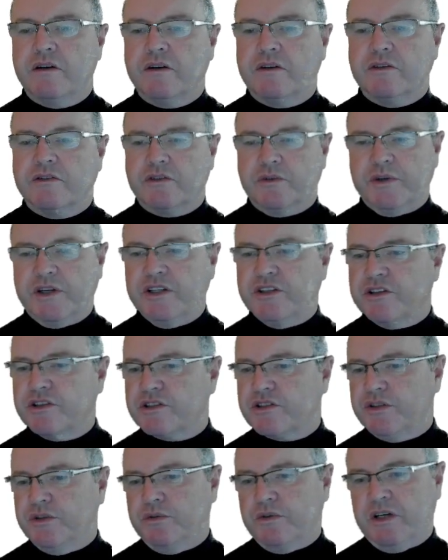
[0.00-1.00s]
So we can just
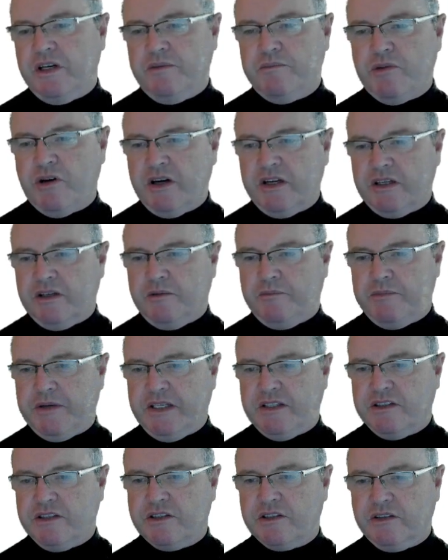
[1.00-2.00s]
do a minor
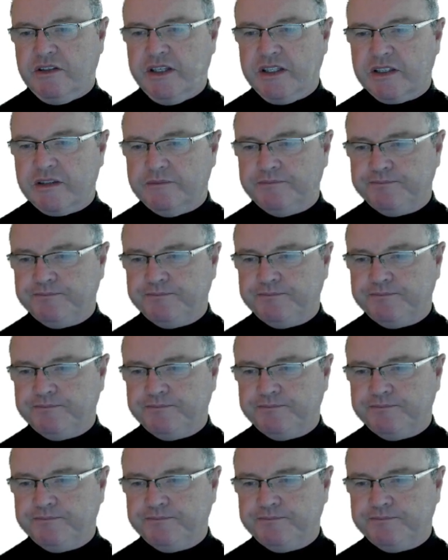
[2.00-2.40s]
pentatonic,